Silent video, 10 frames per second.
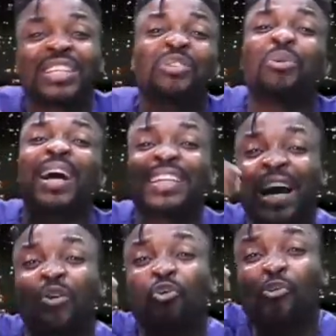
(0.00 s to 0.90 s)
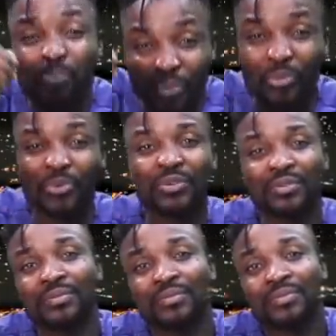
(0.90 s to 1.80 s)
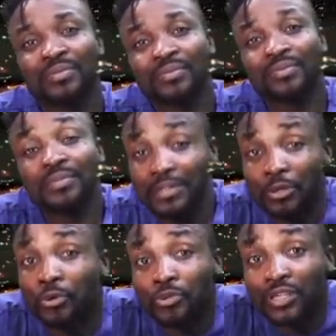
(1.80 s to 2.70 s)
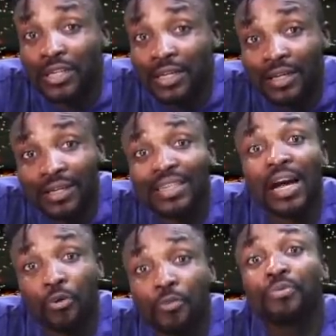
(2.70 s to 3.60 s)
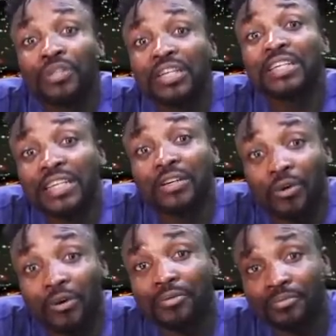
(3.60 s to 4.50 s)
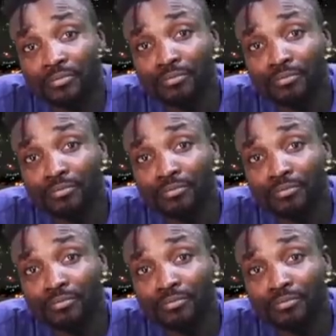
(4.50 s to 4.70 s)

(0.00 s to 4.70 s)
Say, you are Yakubu. They don't know, say, Yakubu, they really come.